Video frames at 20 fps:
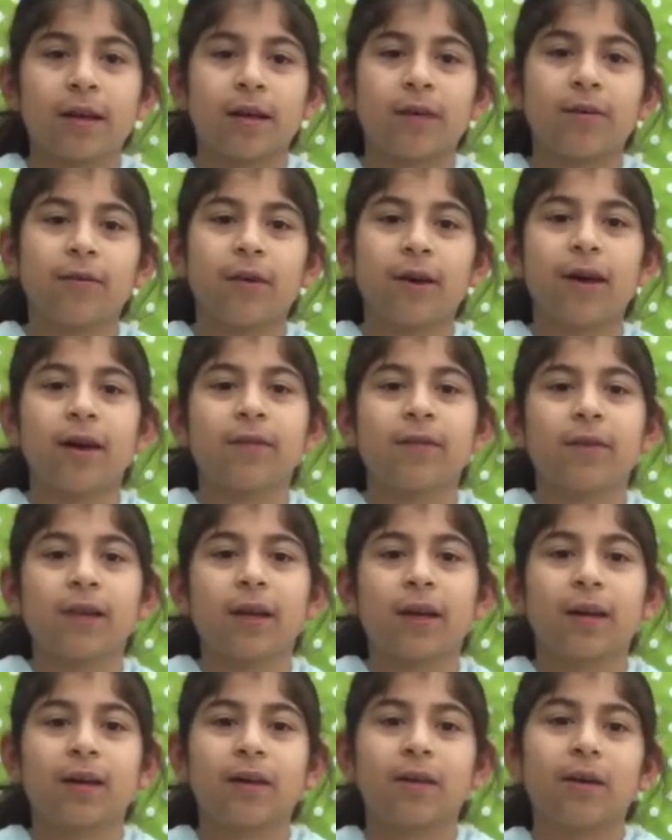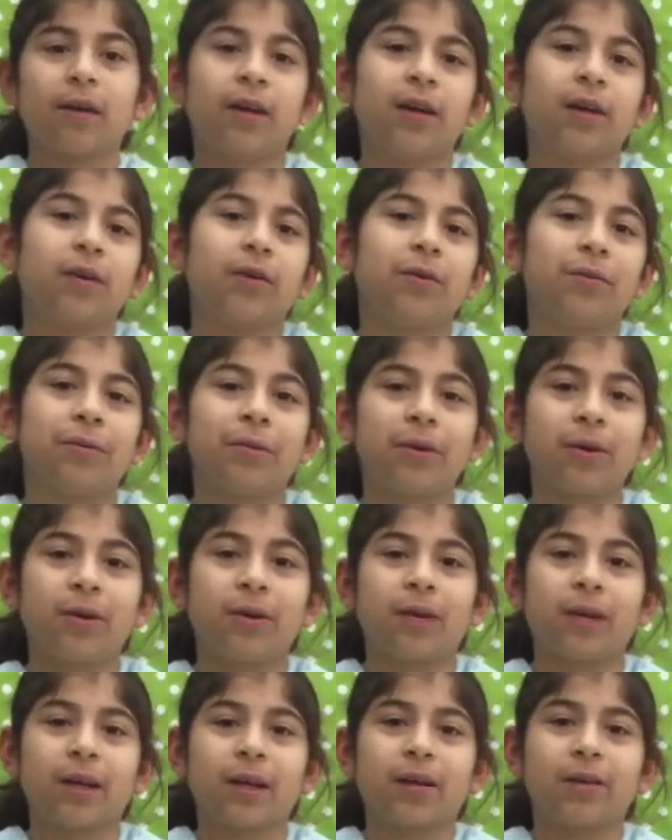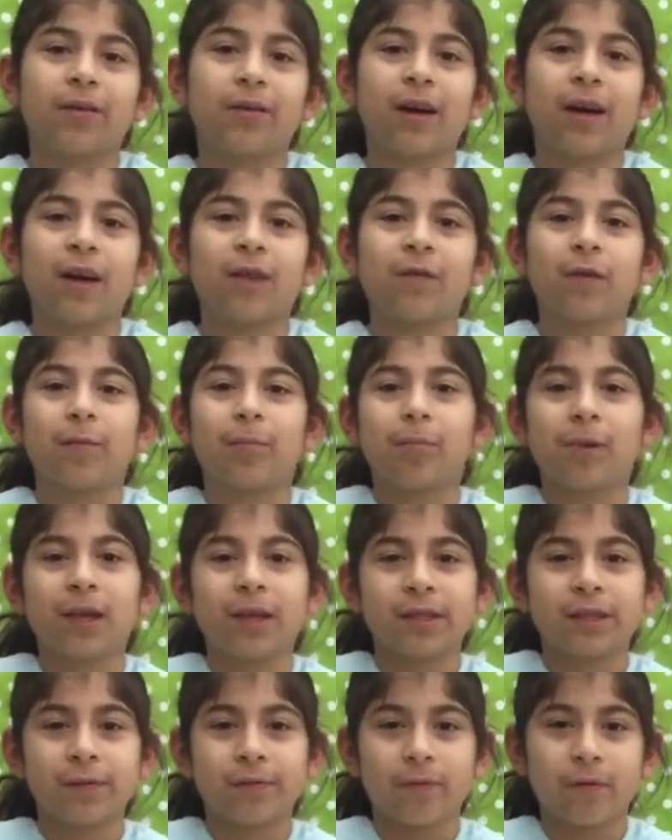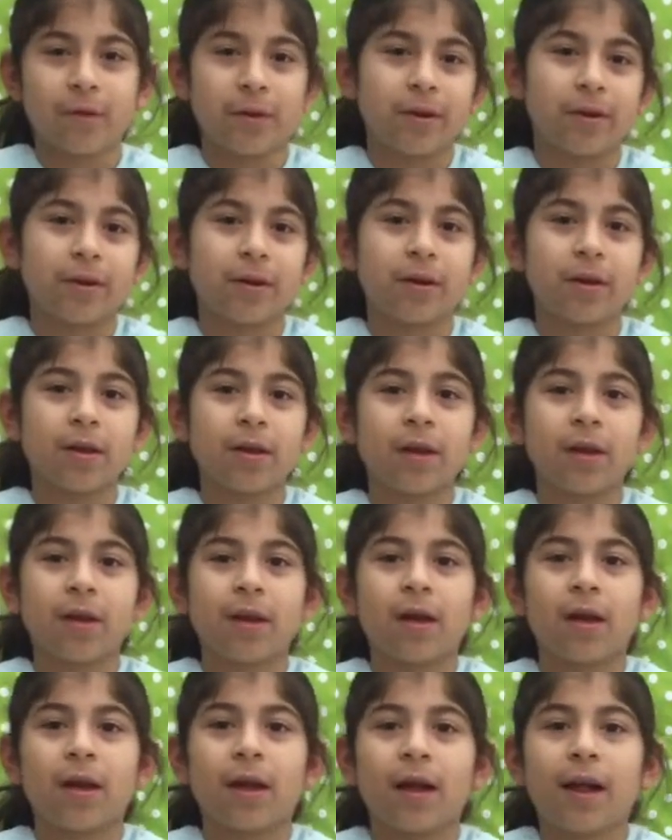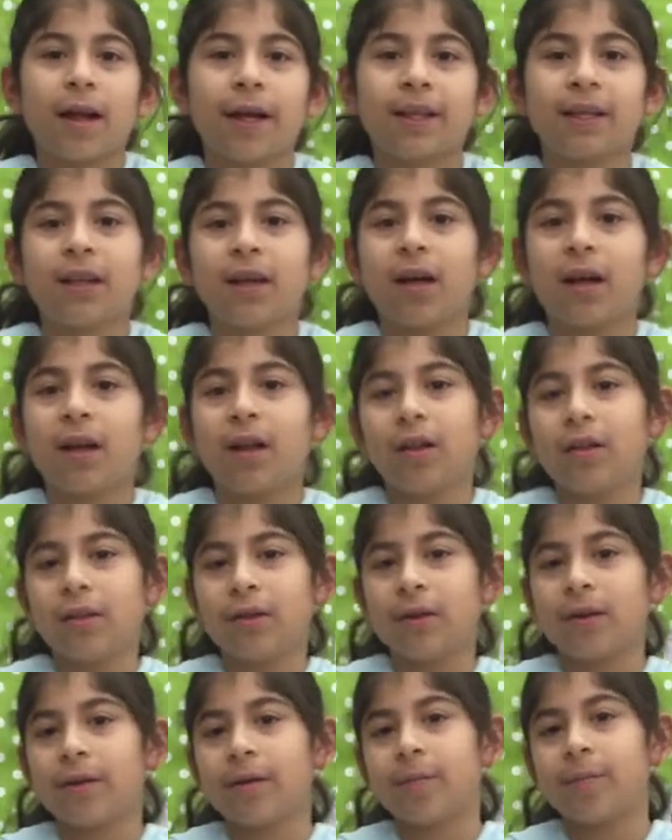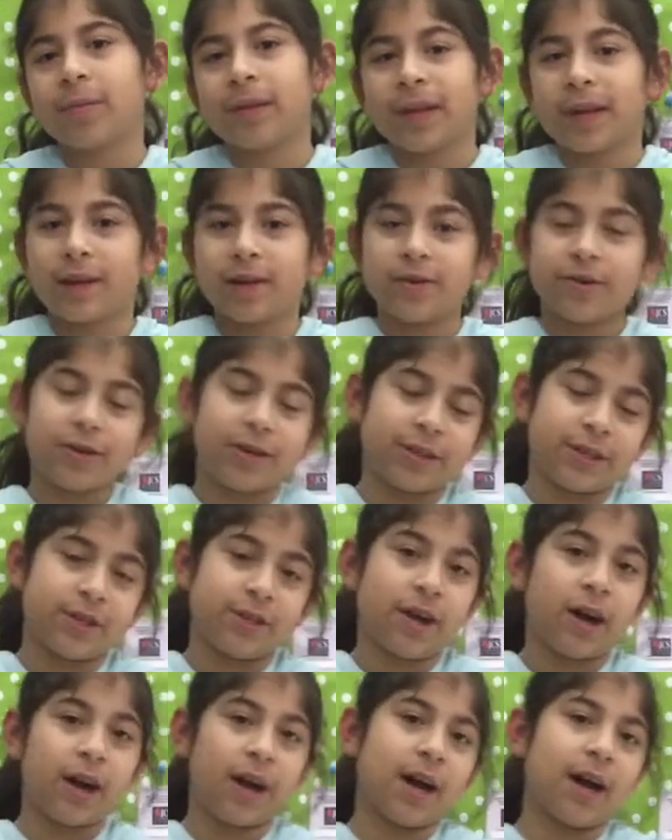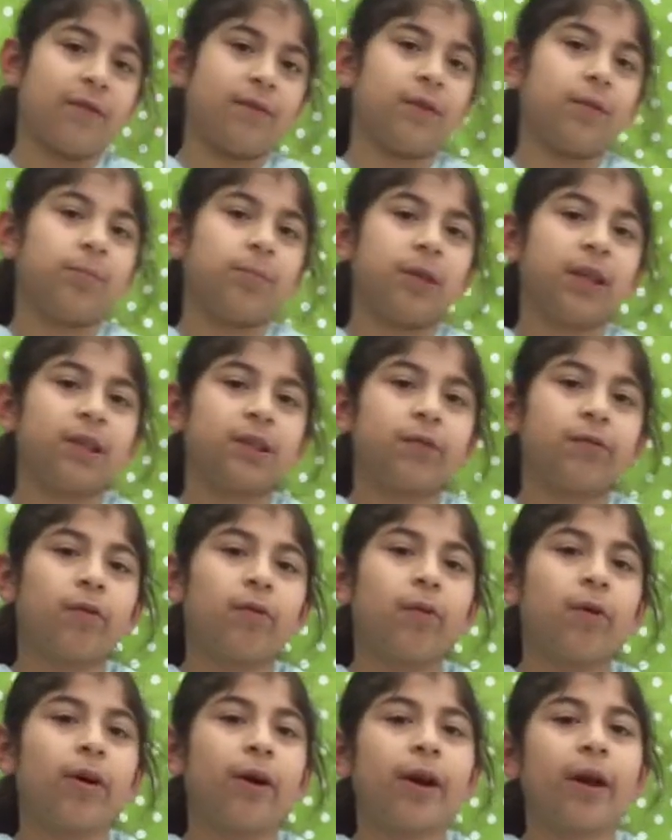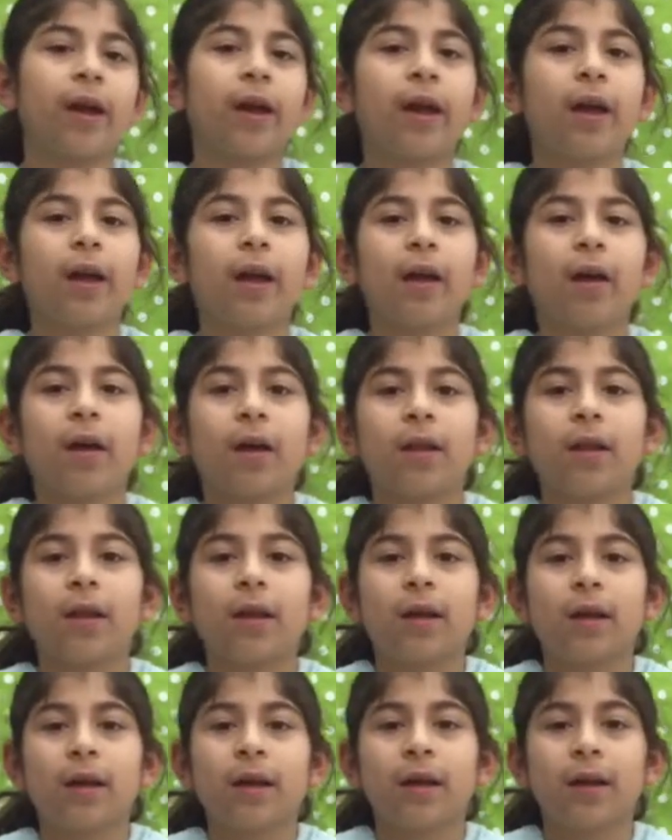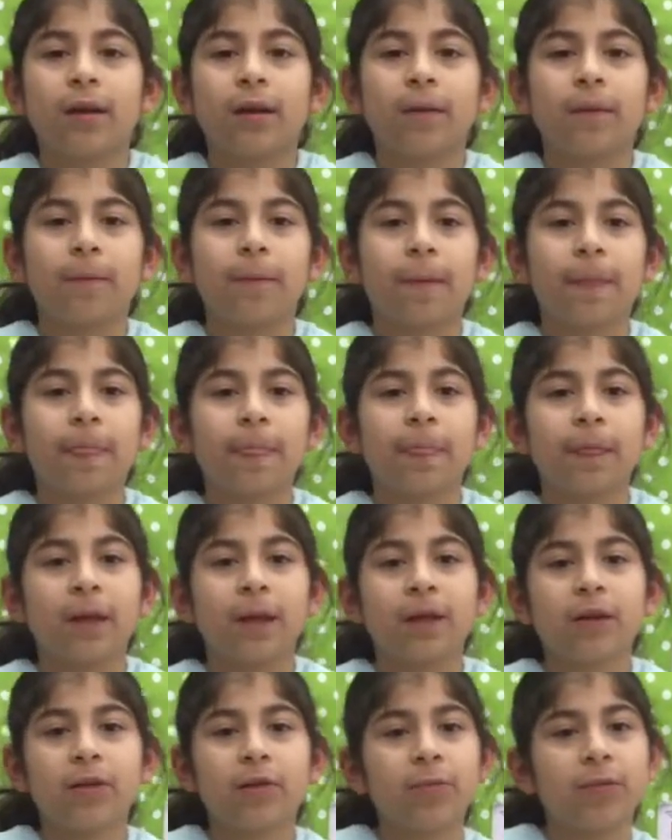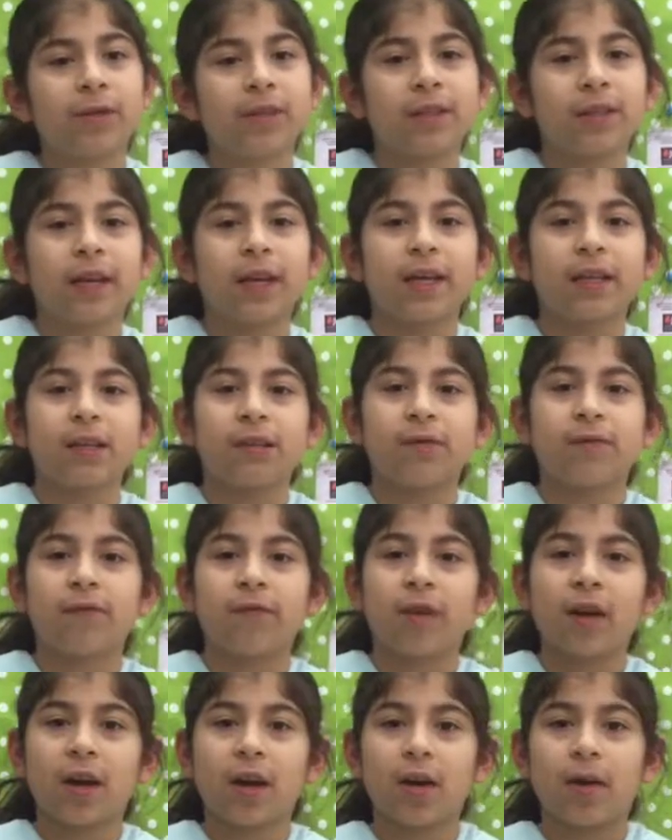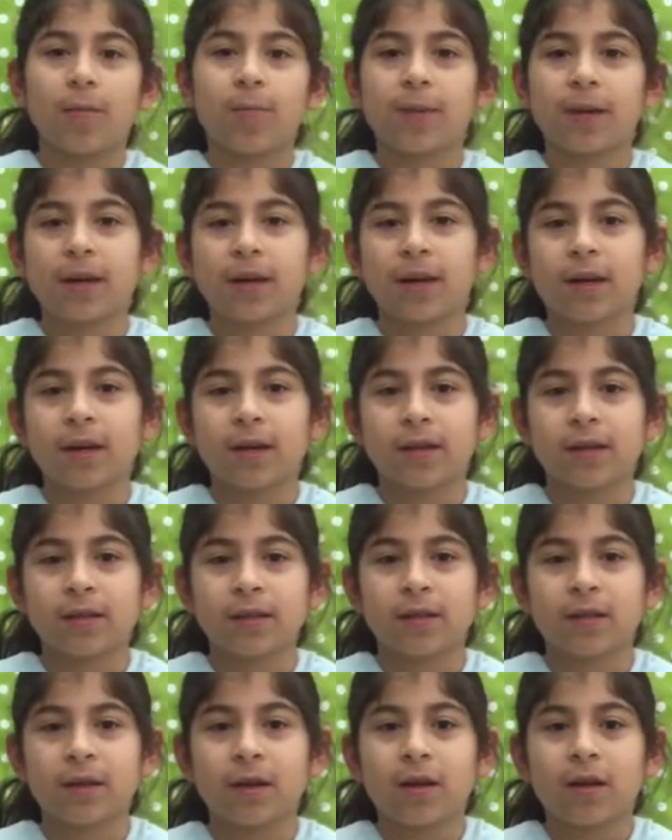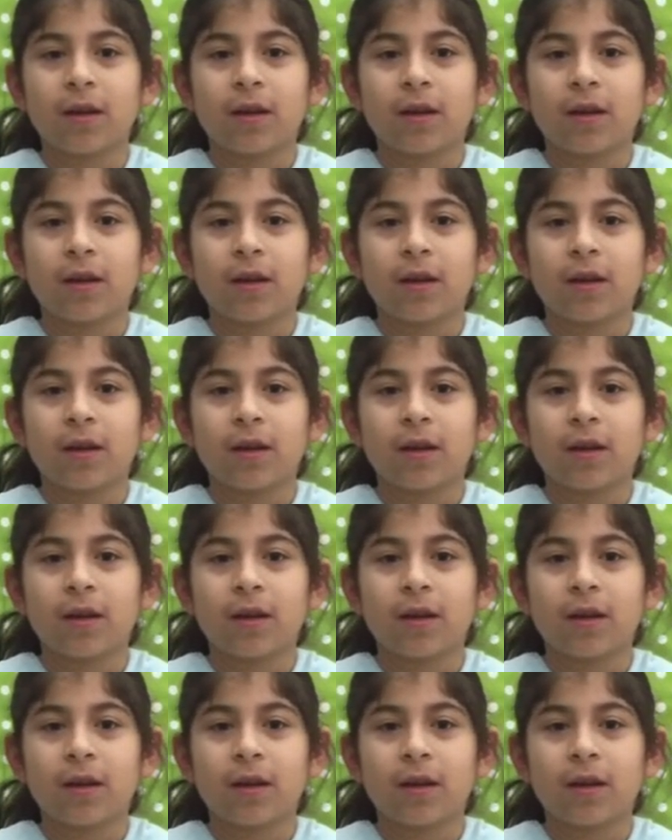like, you have, like, in Uno, like, you have a +4 and the other player does not have a +4, and then you would say it's fair because,